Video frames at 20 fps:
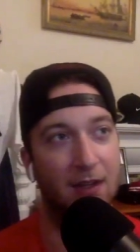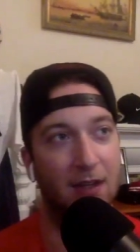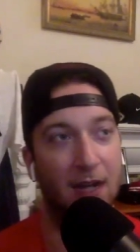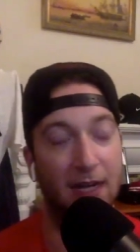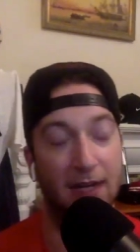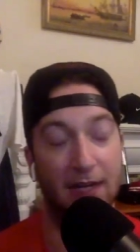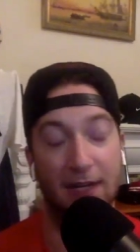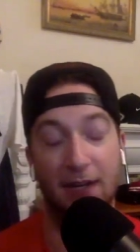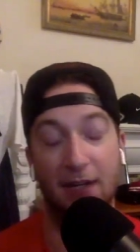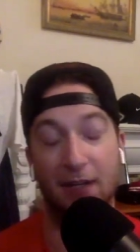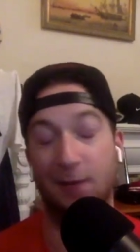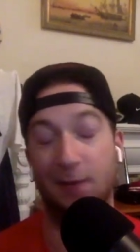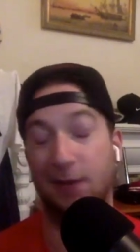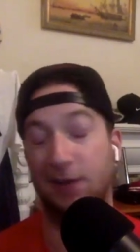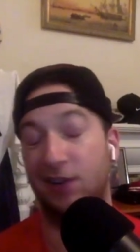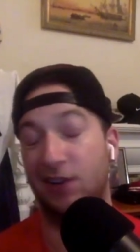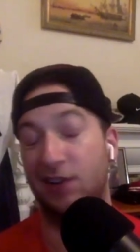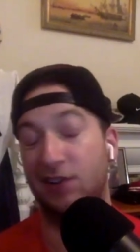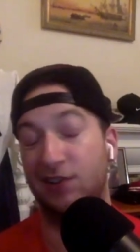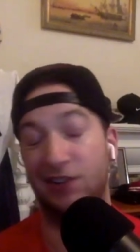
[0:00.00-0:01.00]
I did not expect
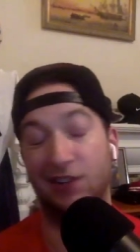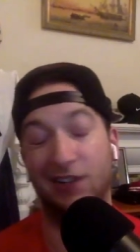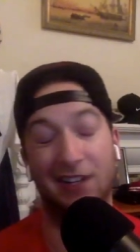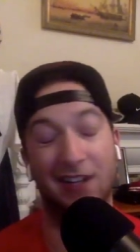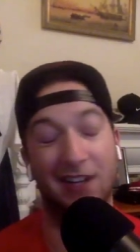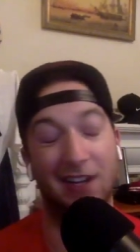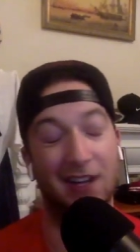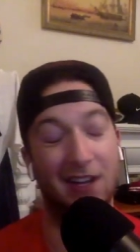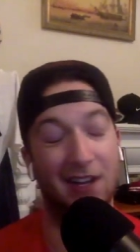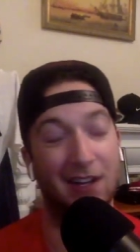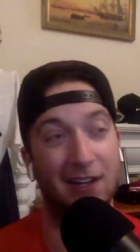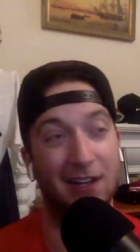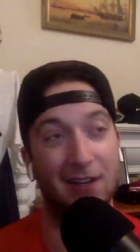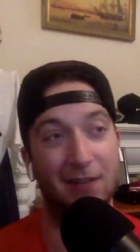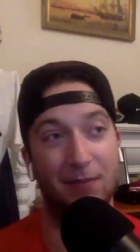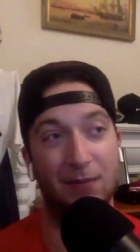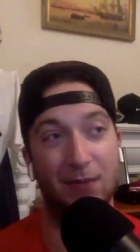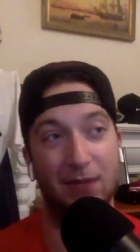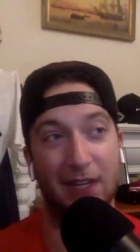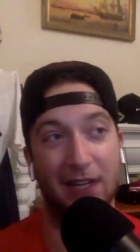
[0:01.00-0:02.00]
John Jerry to get cut,
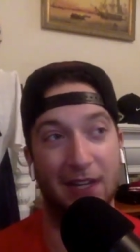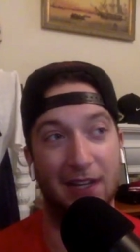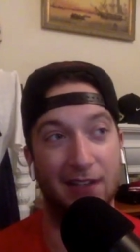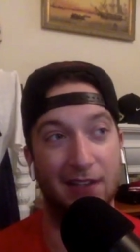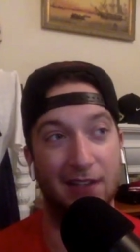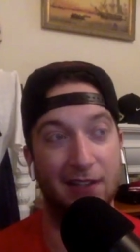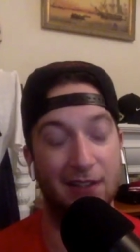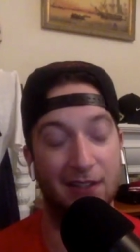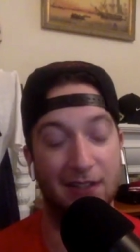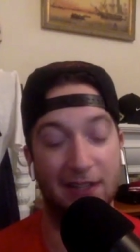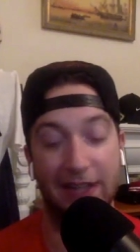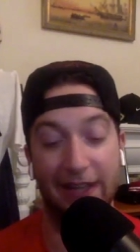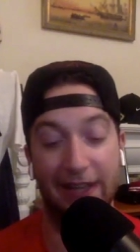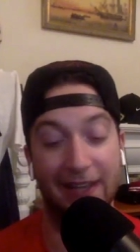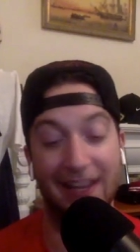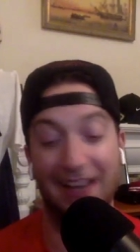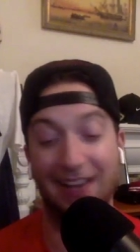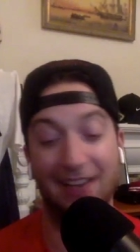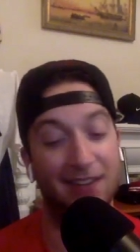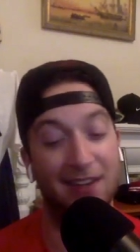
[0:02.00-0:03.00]
but I guess that
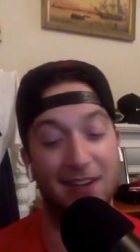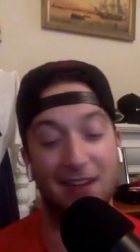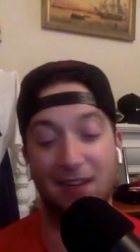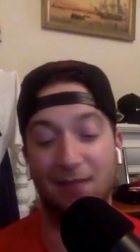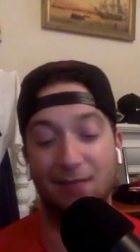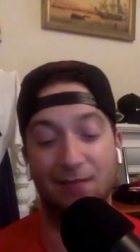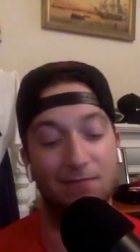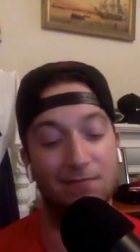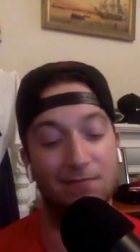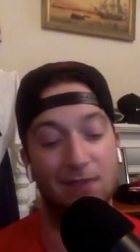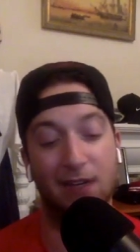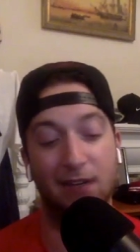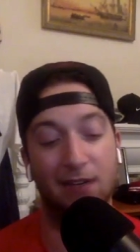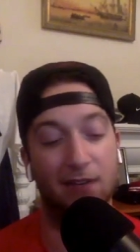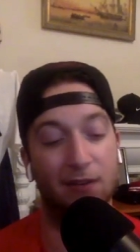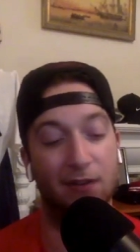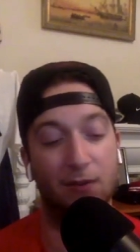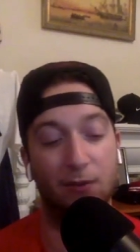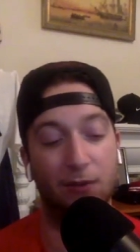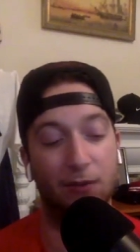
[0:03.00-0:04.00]
last game against
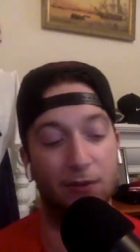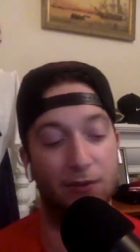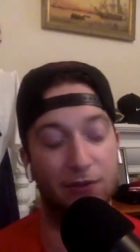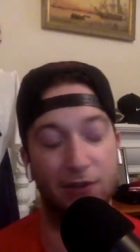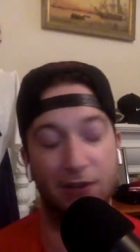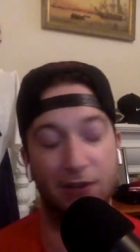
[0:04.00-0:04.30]
the Colts, Jerry